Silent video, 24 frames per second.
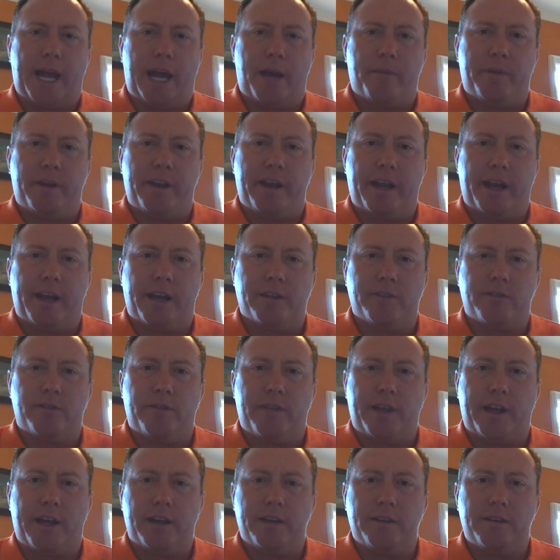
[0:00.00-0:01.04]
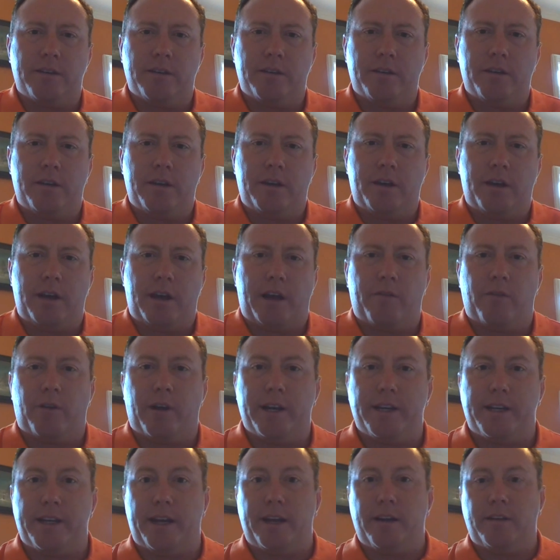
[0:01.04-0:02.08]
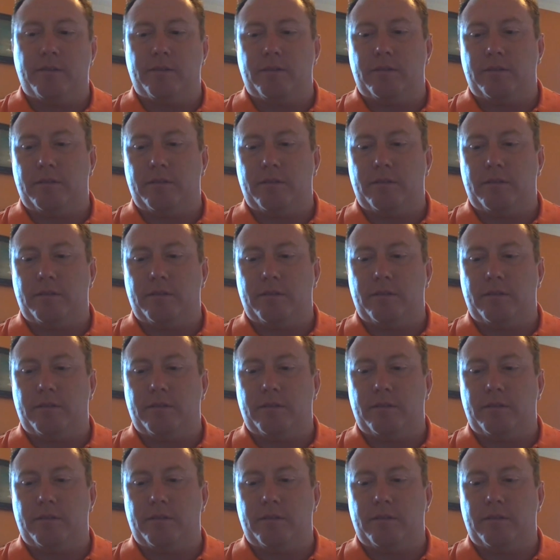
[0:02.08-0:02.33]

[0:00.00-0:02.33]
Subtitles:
happy to answer that. Have a great day.